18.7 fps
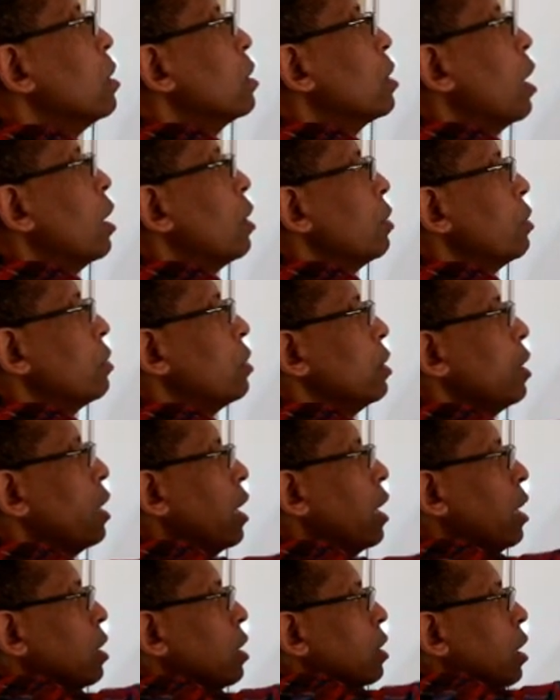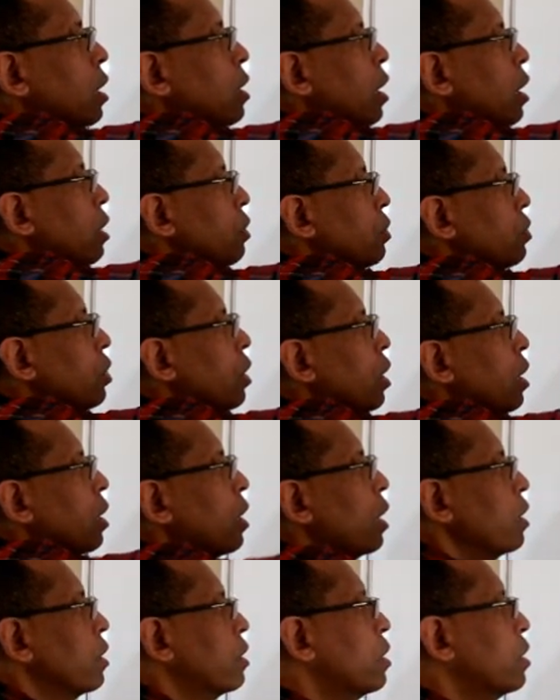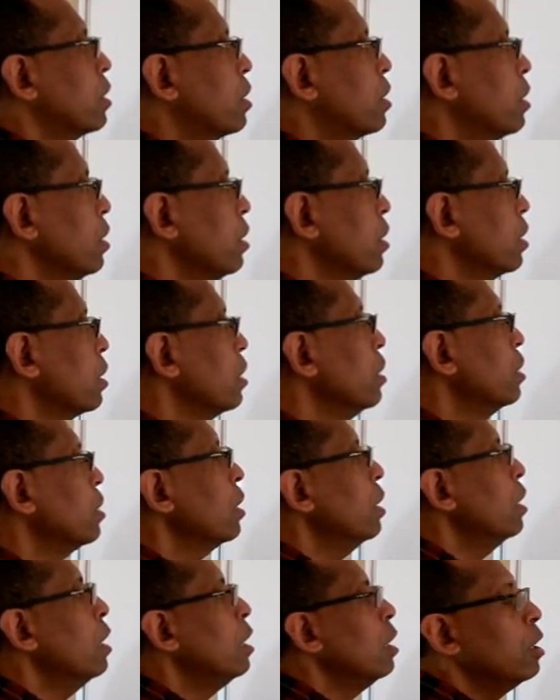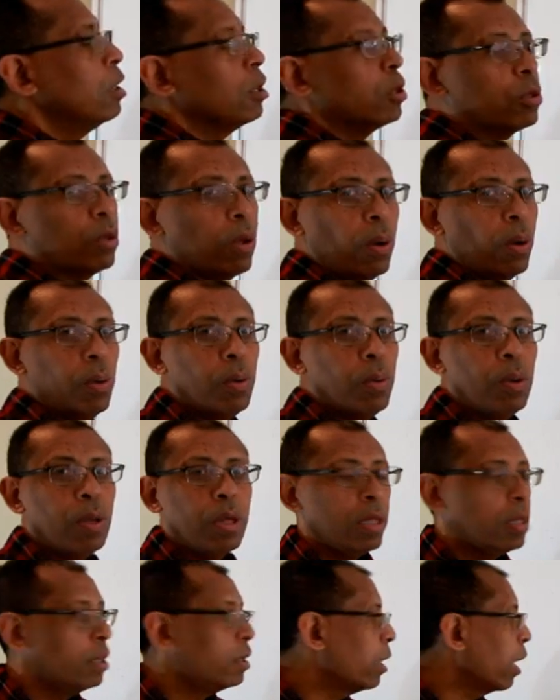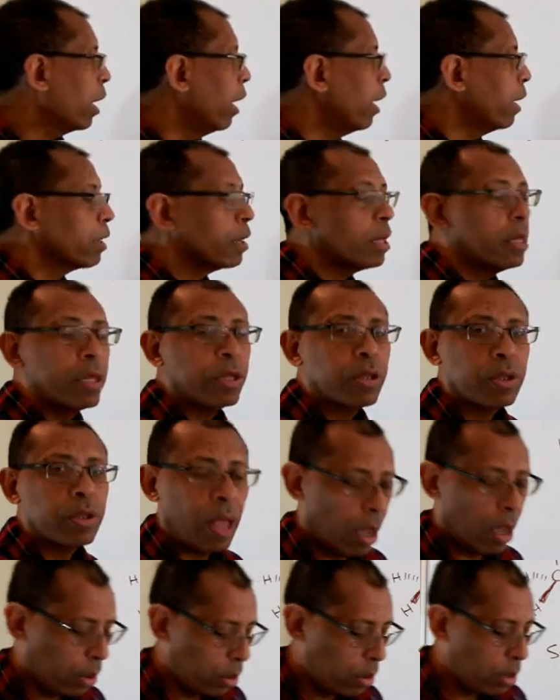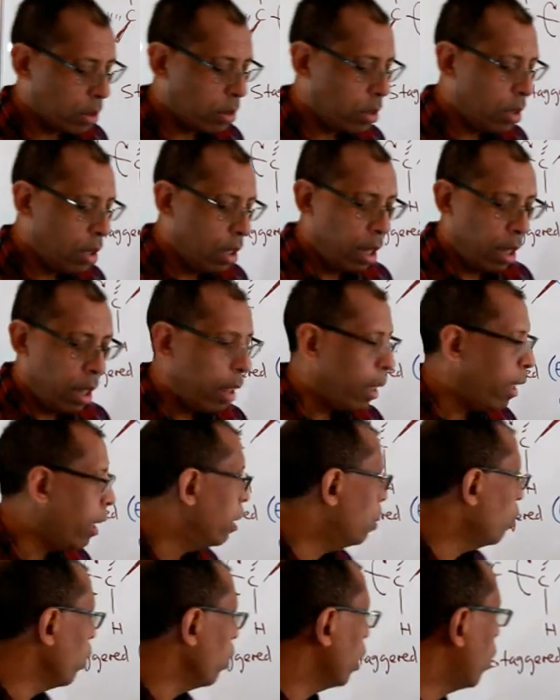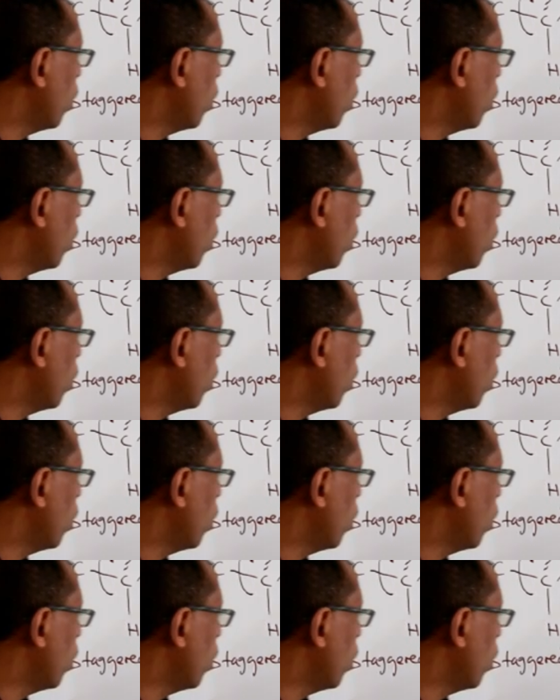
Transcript: This hydrogen and that hydrogen are at 60 degrees. So they are staggered, and